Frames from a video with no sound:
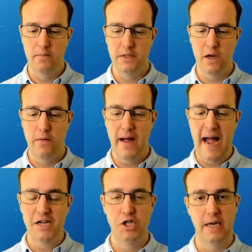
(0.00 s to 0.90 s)
So
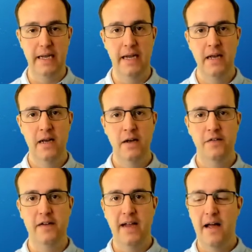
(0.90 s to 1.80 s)
actually,
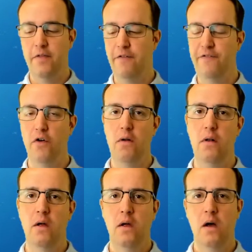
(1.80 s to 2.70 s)
to get the
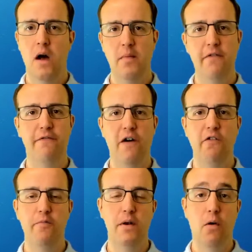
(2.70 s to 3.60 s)
full
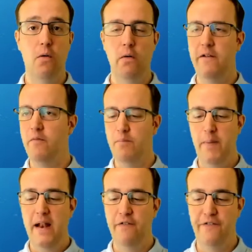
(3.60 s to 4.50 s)
involvement or even
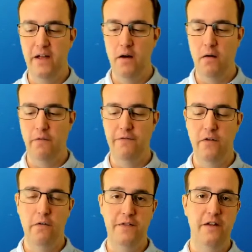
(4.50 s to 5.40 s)
benefit
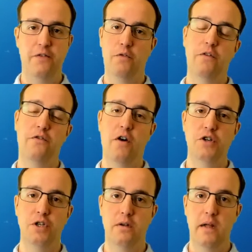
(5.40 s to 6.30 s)
of digital
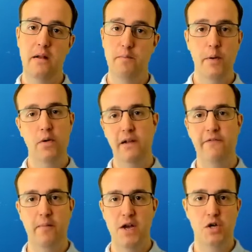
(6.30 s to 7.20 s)
construction and building
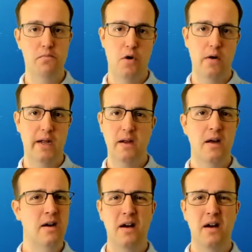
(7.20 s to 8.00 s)
information modeling,